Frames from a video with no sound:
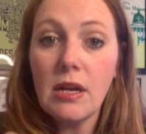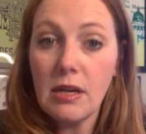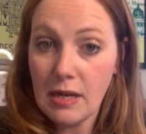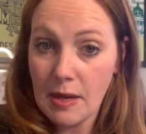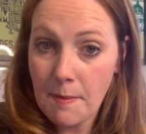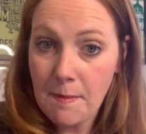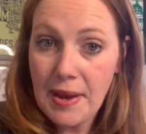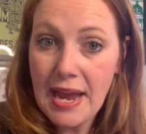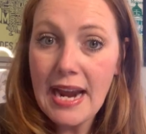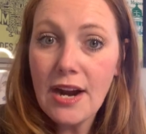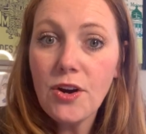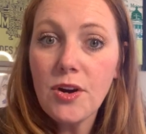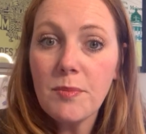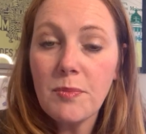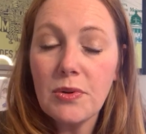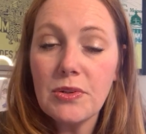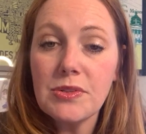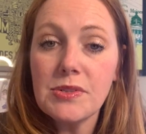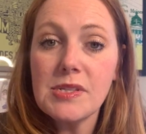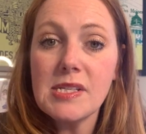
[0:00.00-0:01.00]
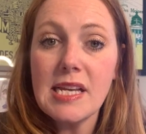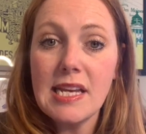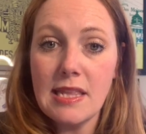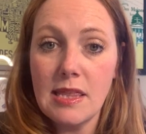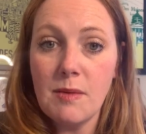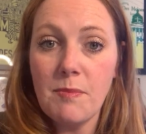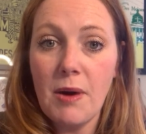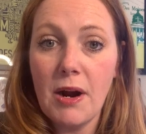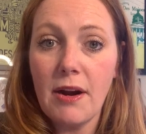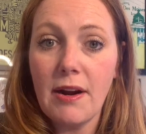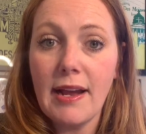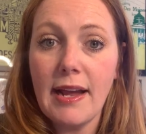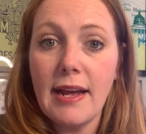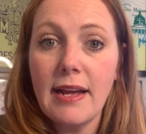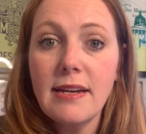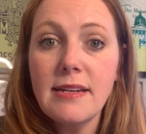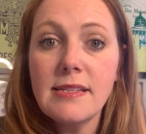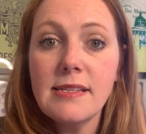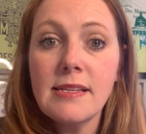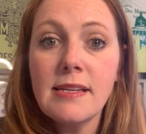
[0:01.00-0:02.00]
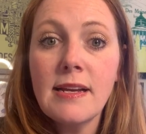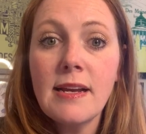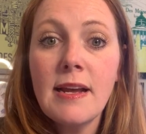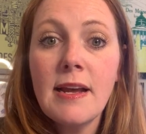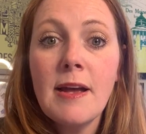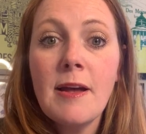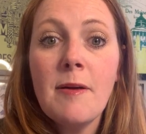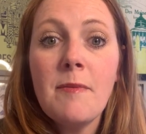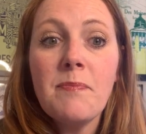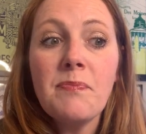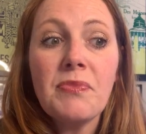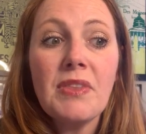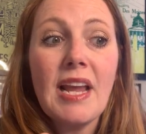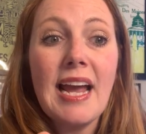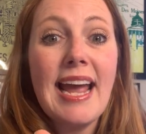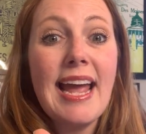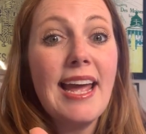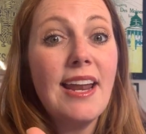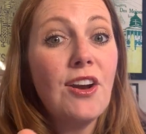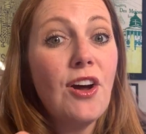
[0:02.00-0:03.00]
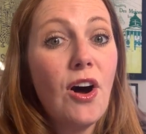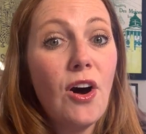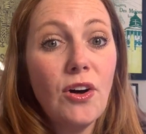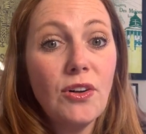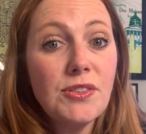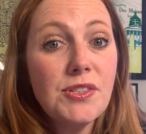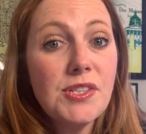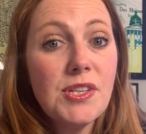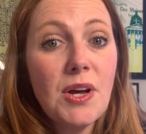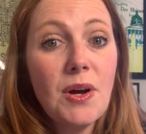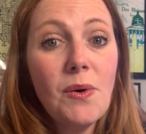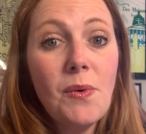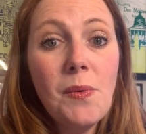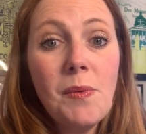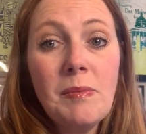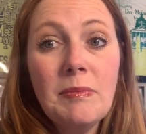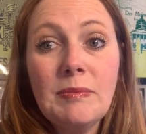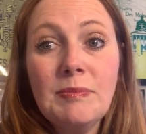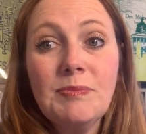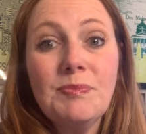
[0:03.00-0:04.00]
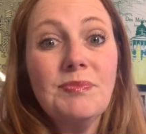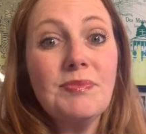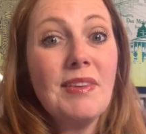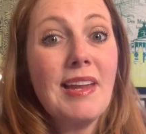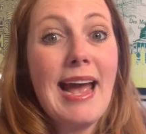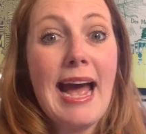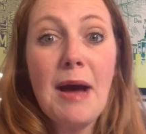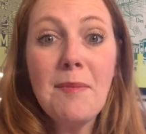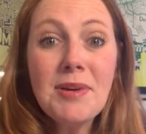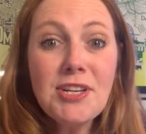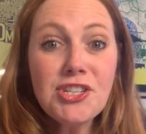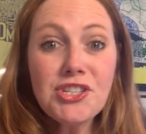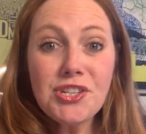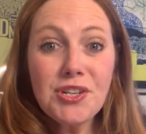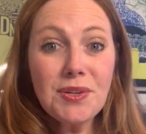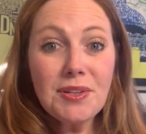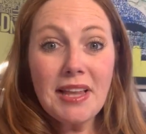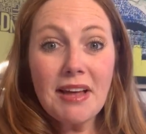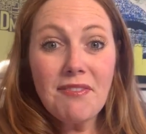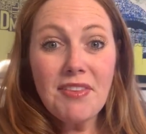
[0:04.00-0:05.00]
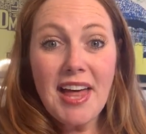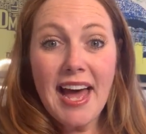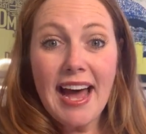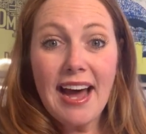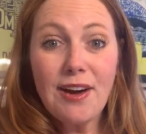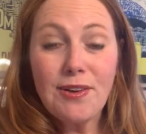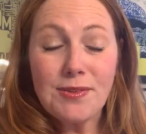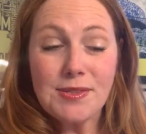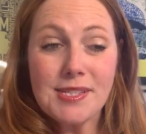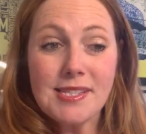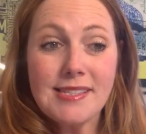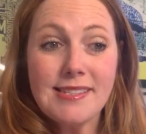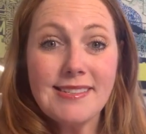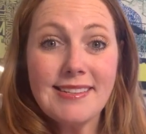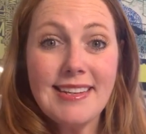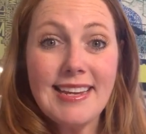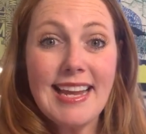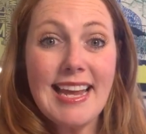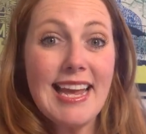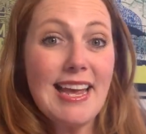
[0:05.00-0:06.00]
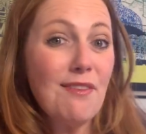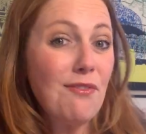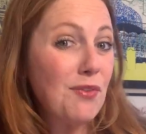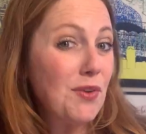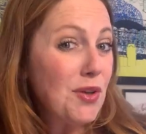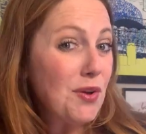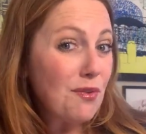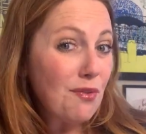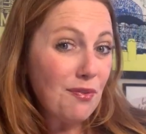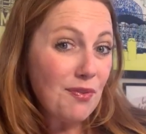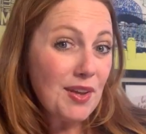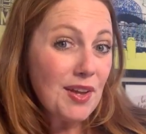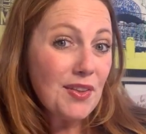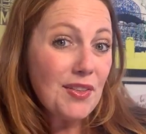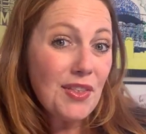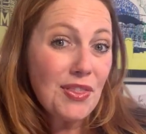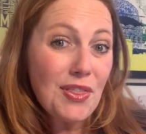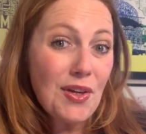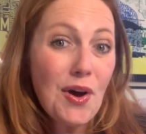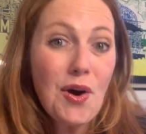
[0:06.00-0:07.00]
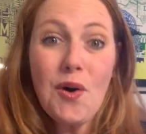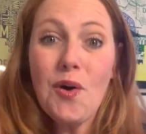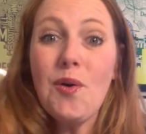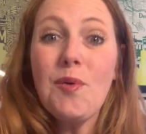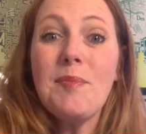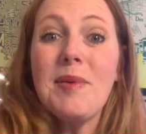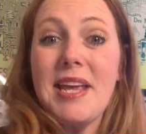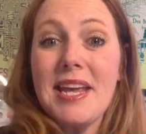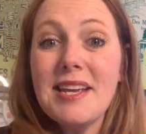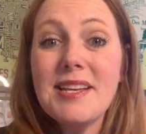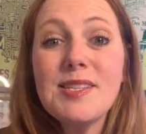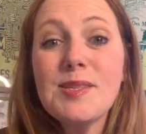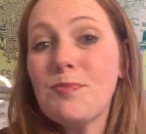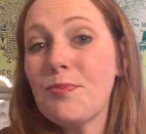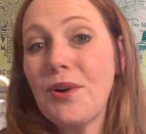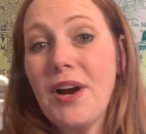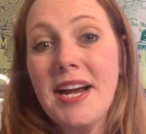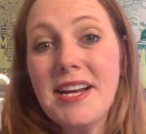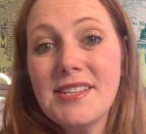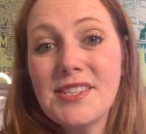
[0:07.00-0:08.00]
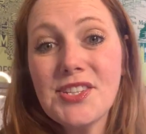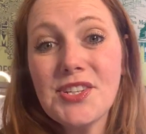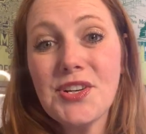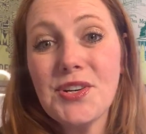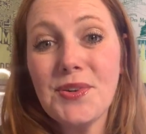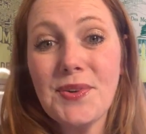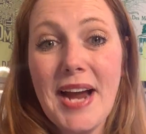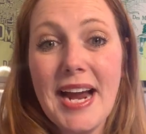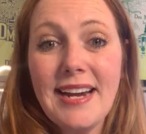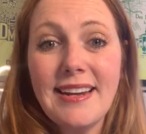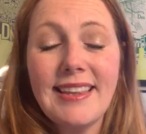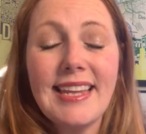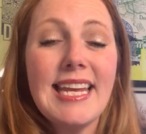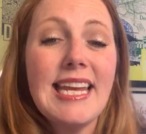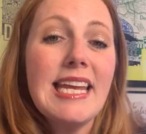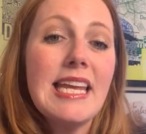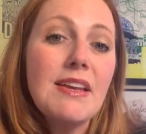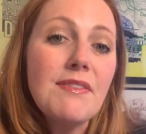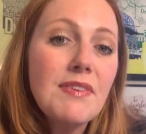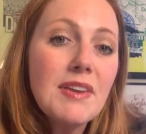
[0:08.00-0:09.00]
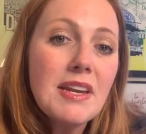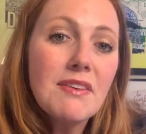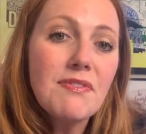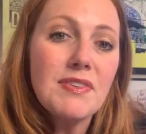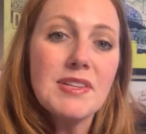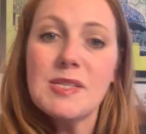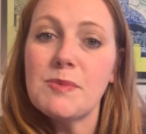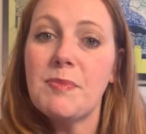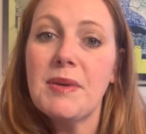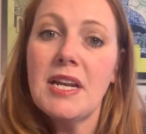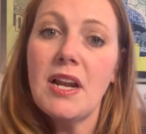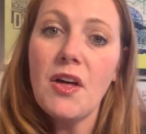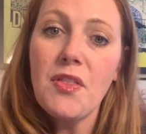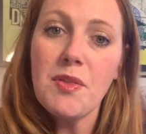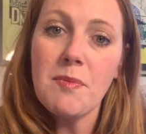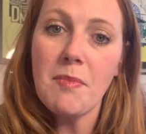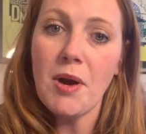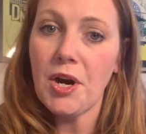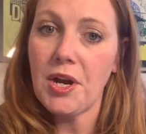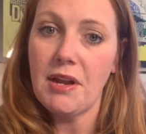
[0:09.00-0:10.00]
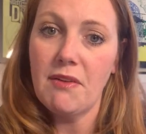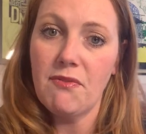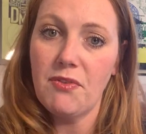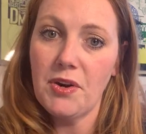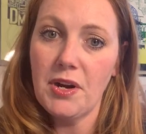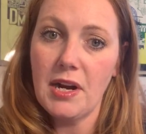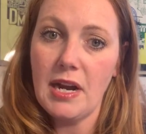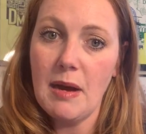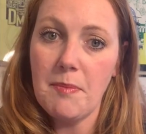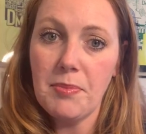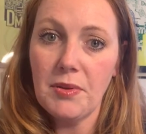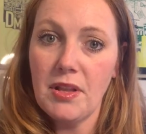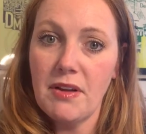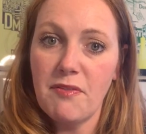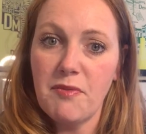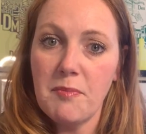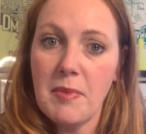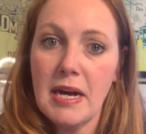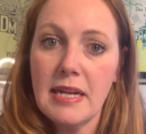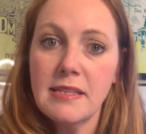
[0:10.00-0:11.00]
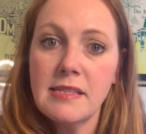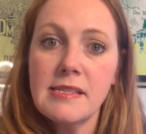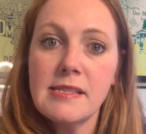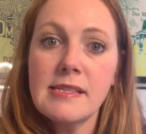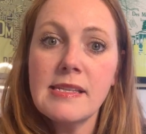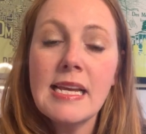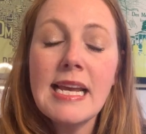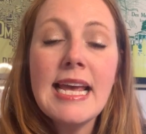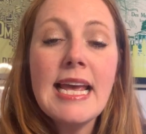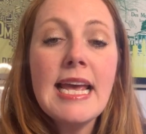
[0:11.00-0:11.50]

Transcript: comparables in the market, and also how much do you love the house? If you feel that the home is priced correctly, even if it's been on the market for a couple of months,